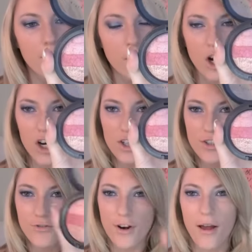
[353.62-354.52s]

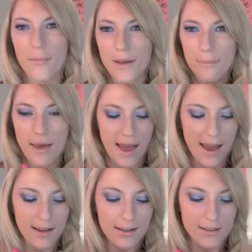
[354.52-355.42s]
Merge from
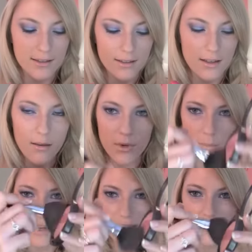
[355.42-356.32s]
MAC. I'm
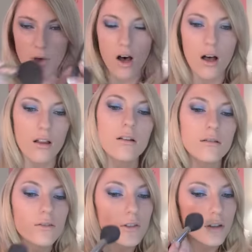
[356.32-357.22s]
going to mix them all
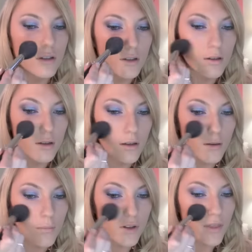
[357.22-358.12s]

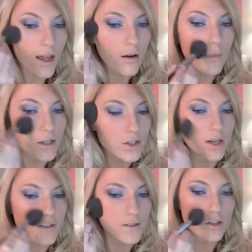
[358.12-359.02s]
and put that on my
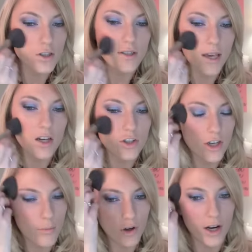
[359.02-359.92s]
cheeks. It's just like a
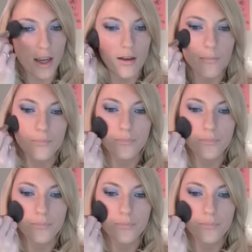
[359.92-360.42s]
shimmery.